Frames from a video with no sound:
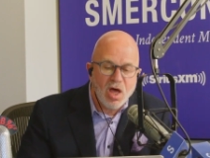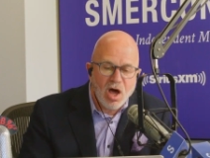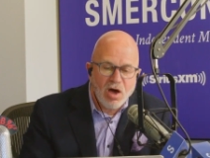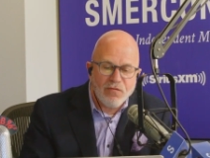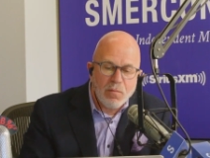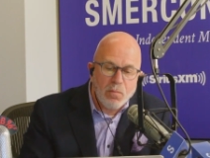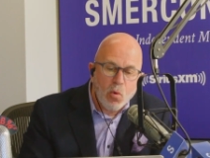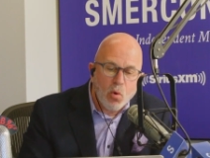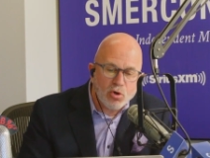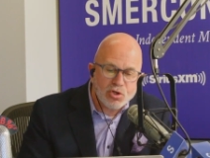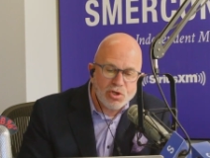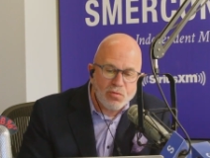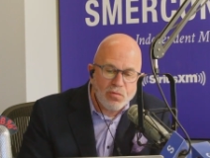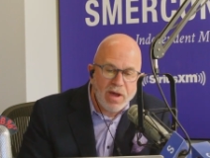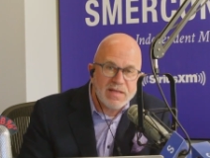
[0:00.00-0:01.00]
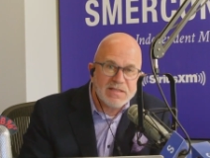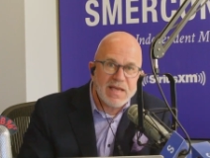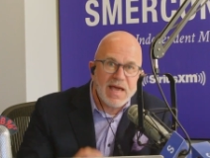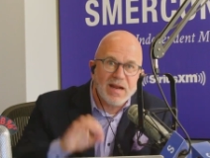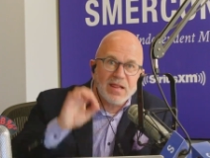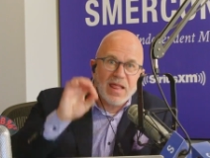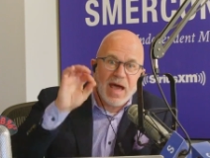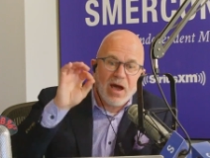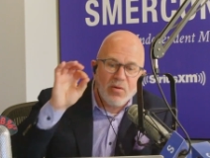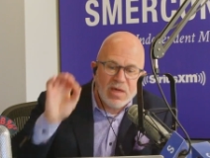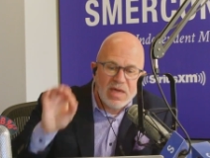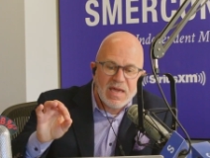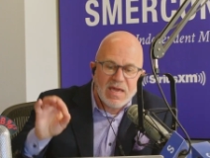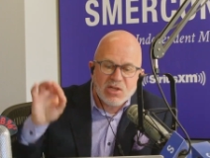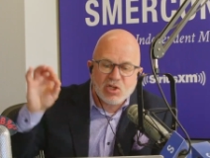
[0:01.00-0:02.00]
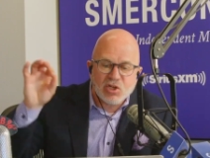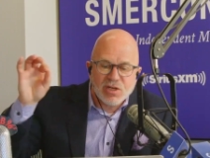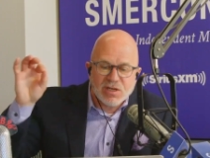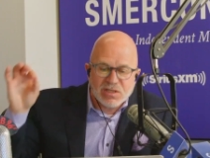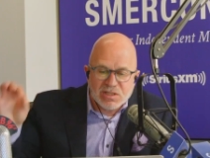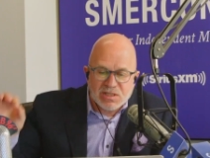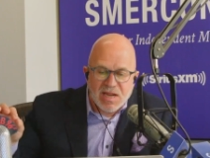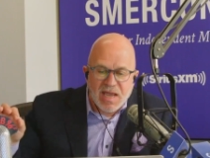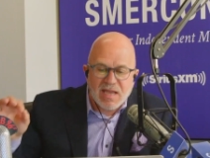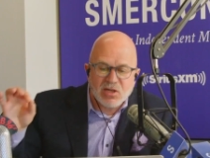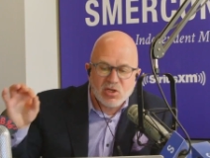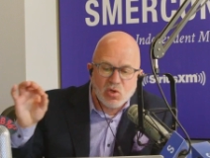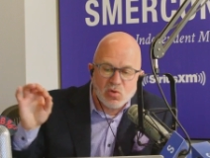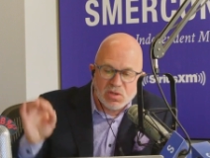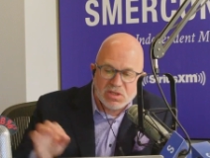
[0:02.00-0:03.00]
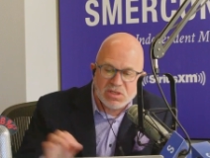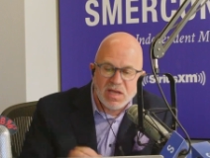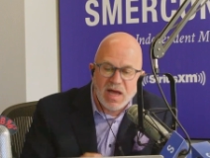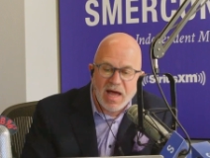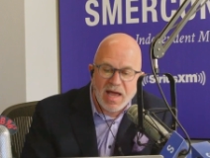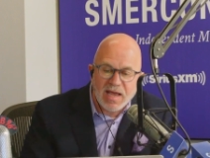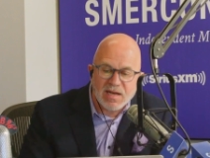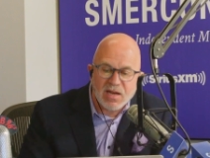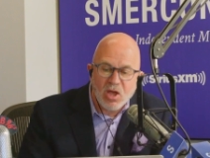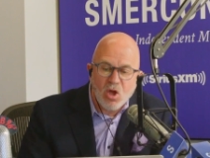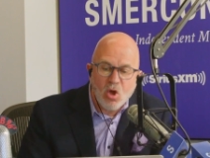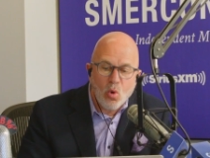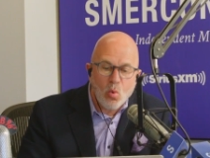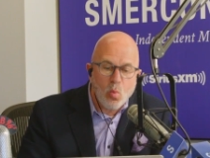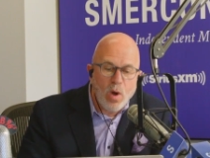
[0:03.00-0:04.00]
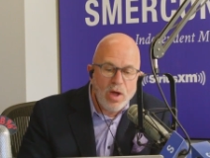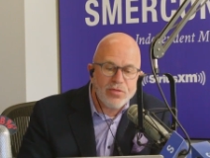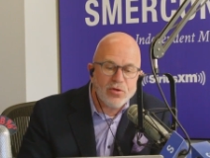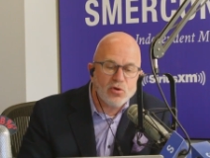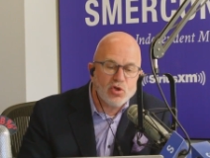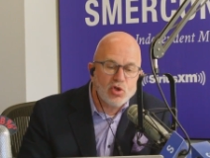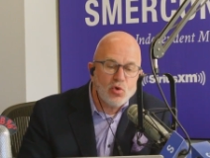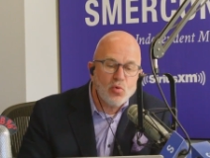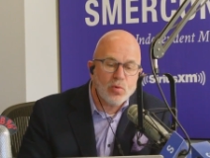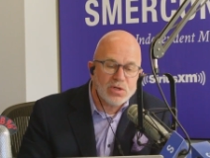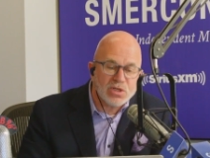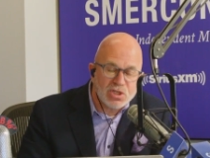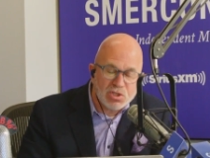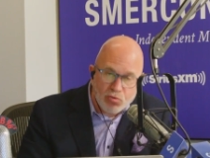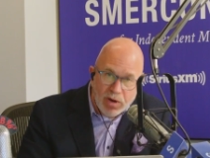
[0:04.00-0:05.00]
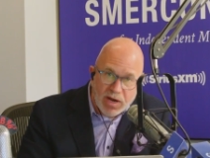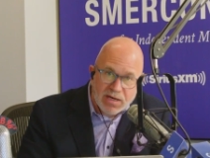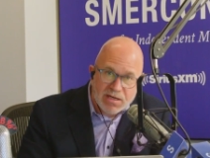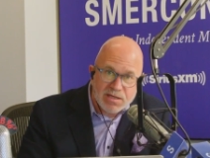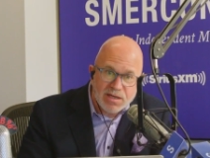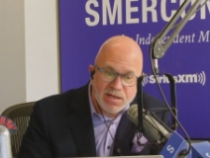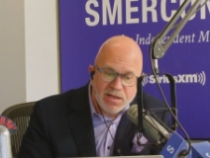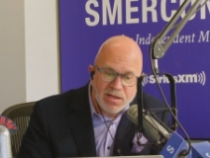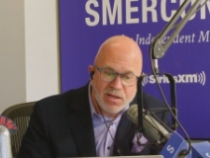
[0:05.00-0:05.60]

of abortion rights and allow each state to decide whether to restrict